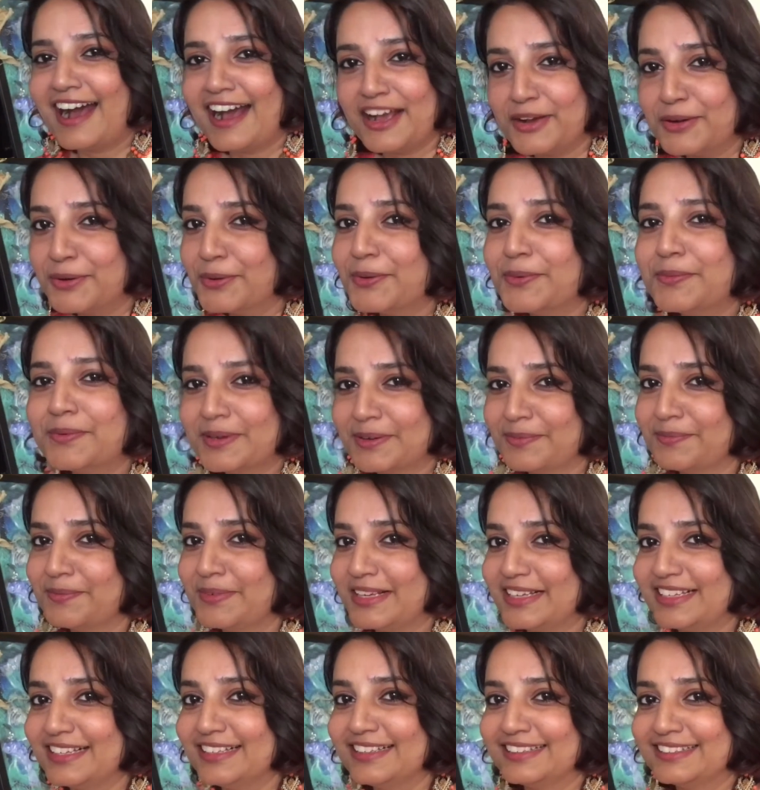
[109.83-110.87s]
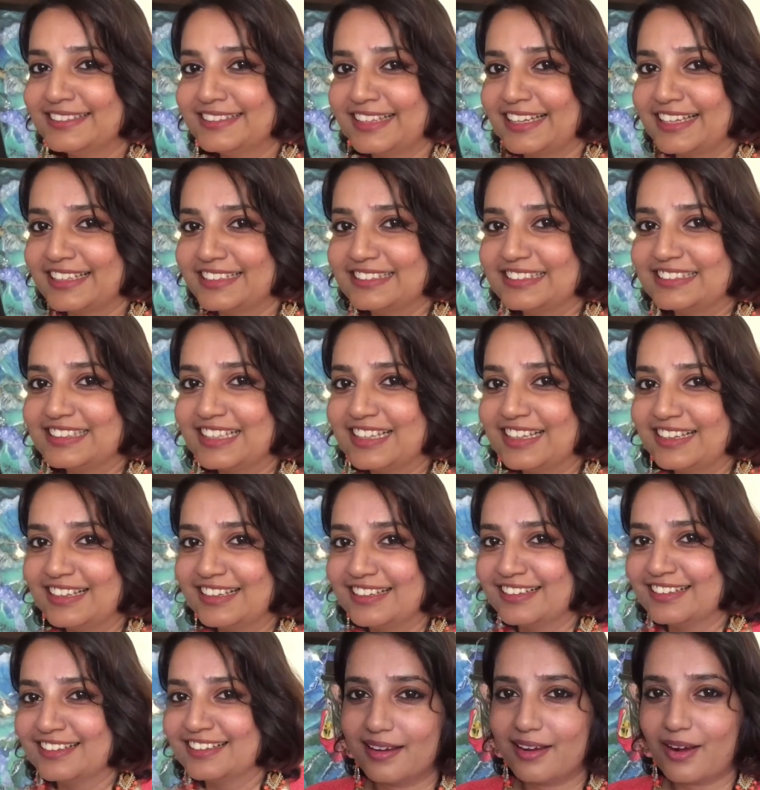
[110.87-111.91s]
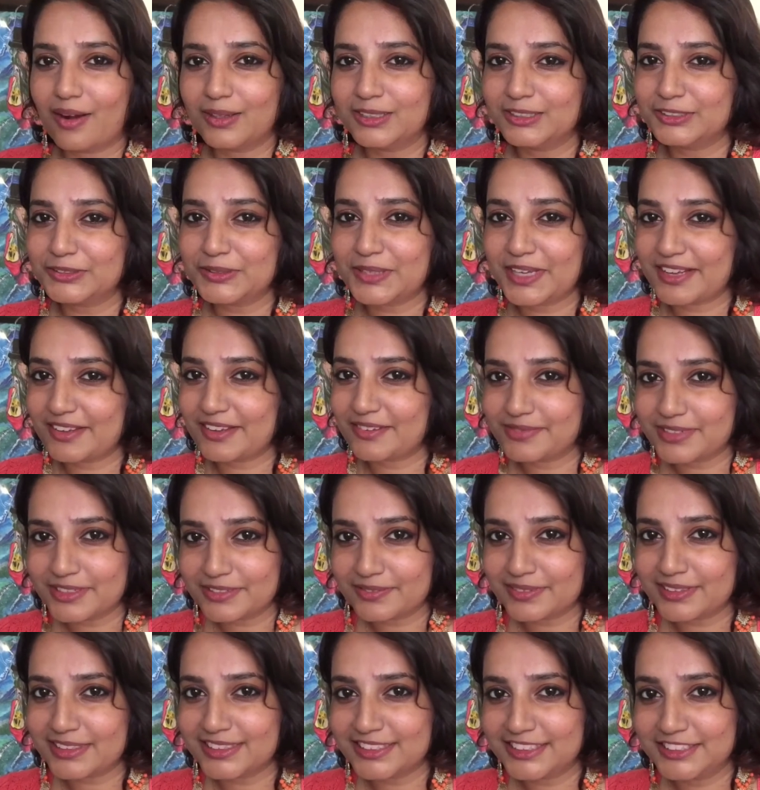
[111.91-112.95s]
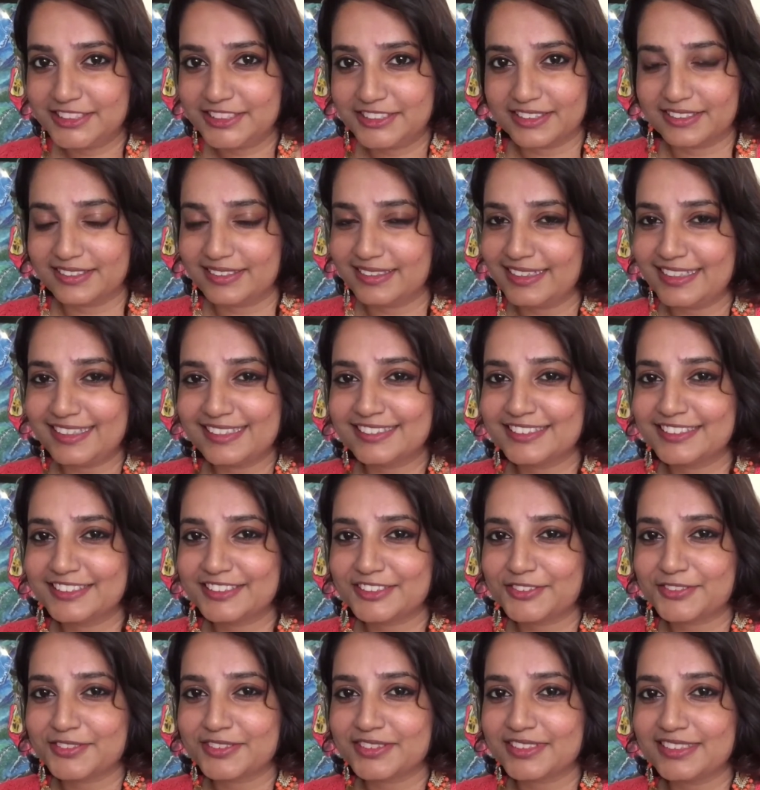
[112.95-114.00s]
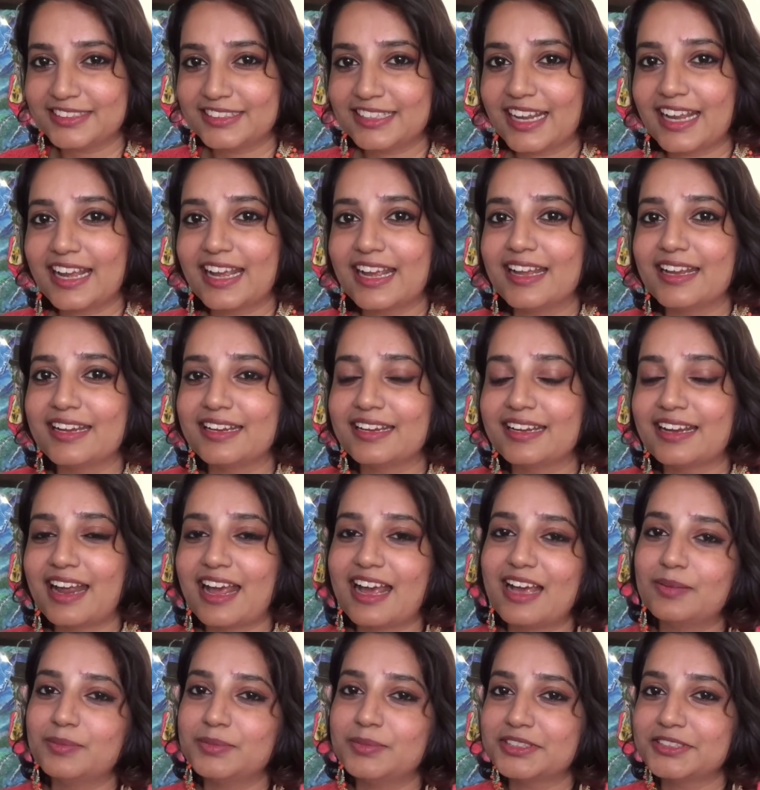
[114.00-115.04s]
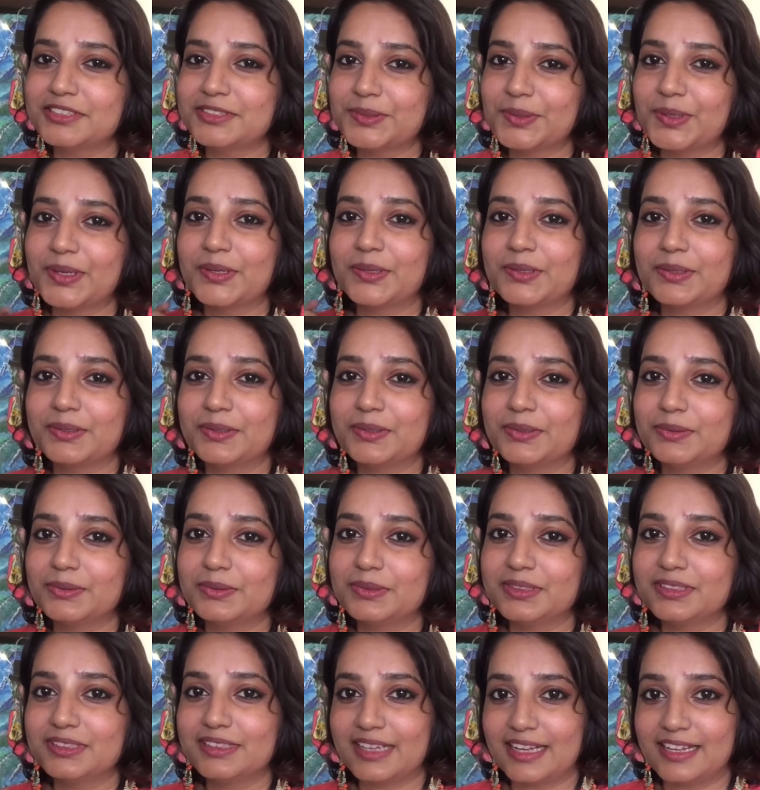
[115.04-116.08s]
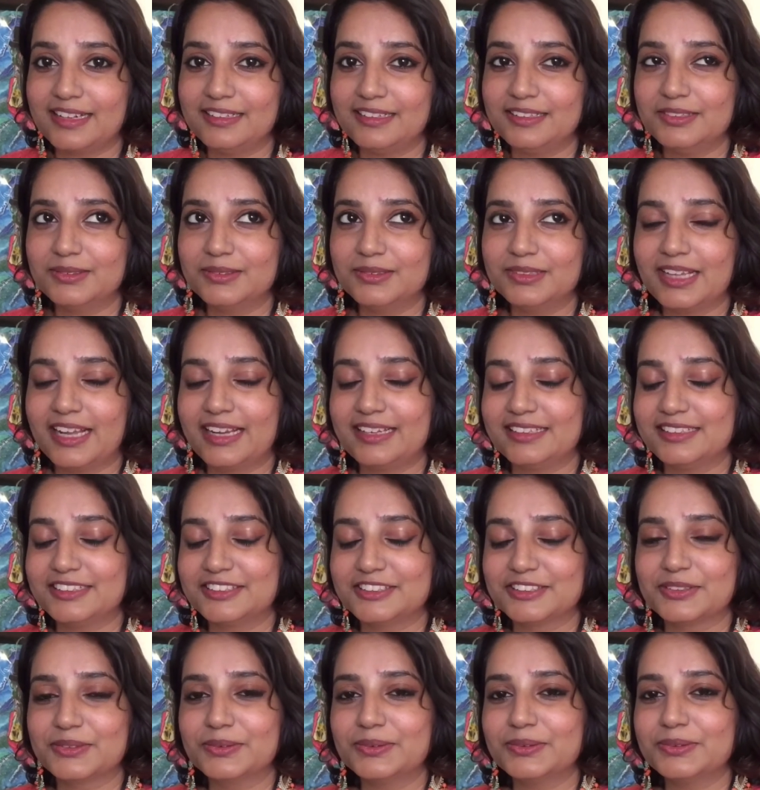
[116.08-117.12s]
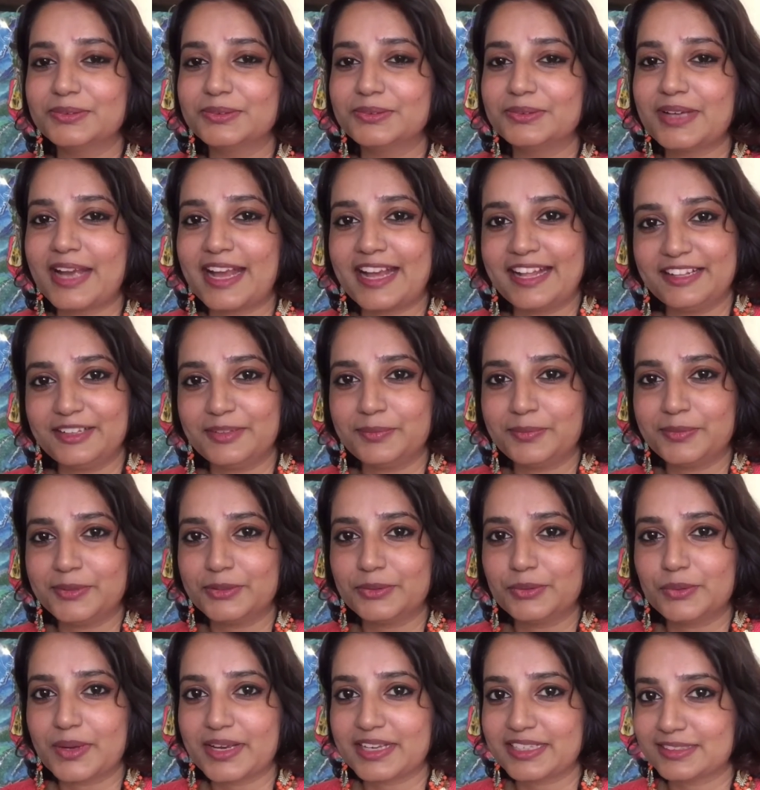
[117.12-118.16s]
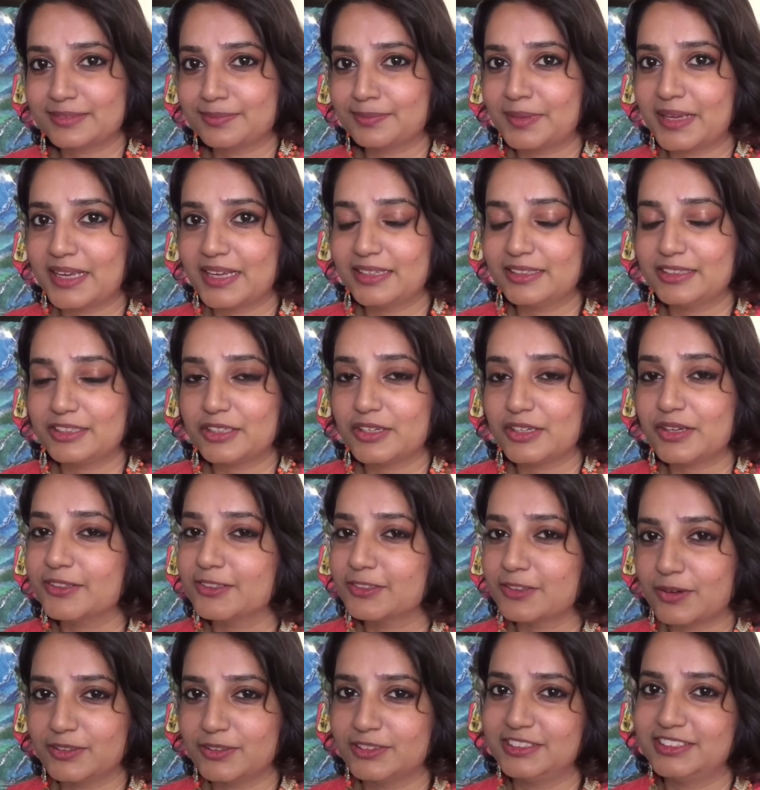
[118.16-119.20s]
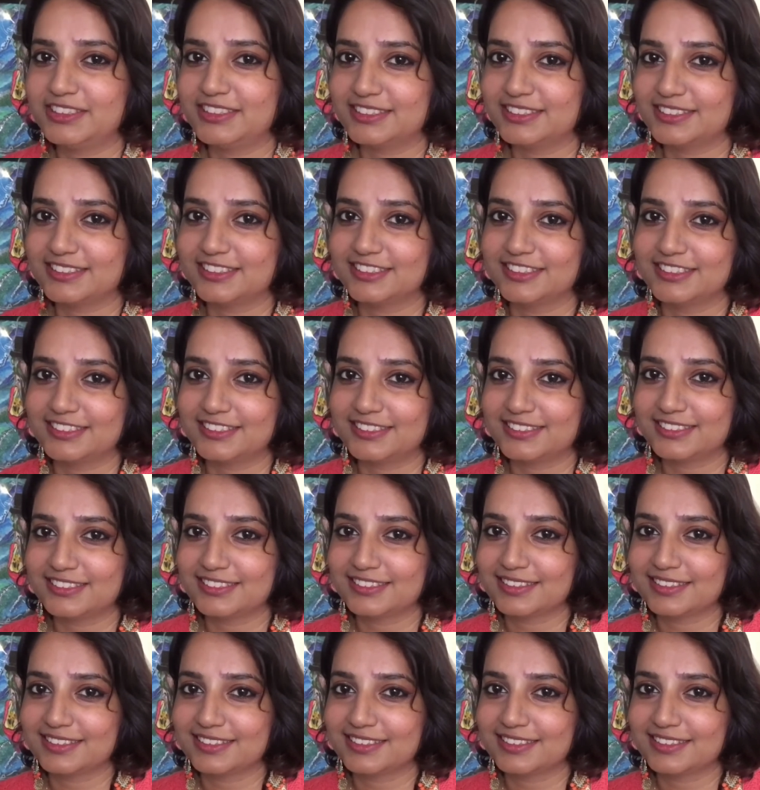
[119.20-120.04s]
I hope I'm making sense. Also, everyone's journey is different, and I'm just trying to tell you that it's gonna help you expand your consciousness.